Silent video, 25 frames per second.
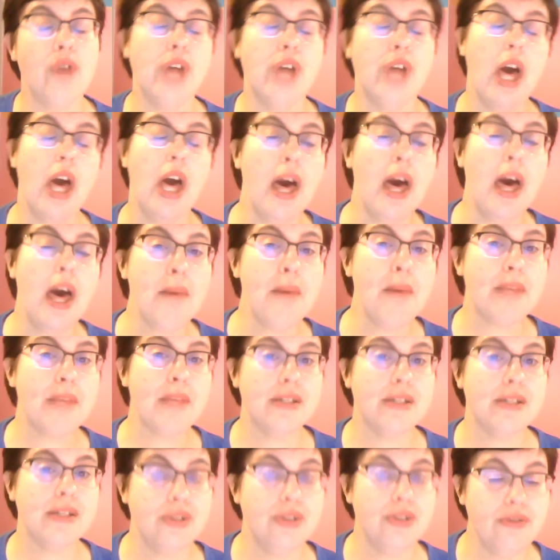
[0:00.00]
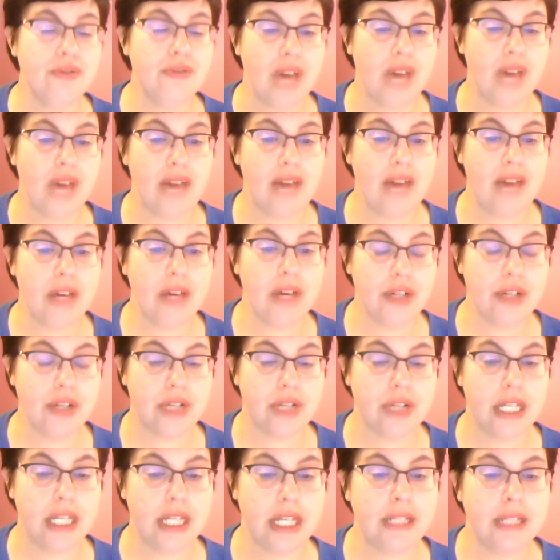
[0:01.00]
up to
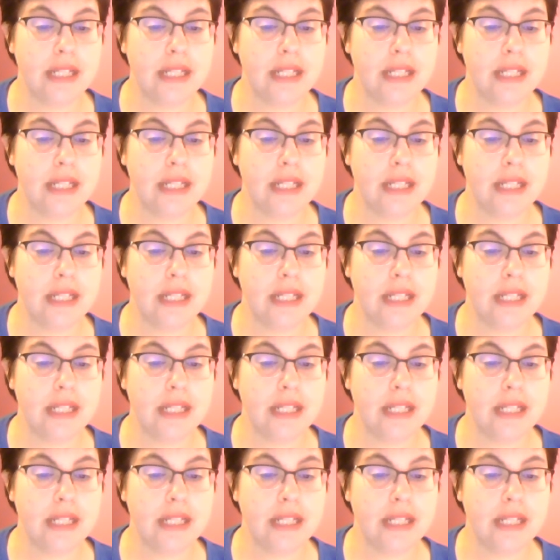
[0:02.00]
500.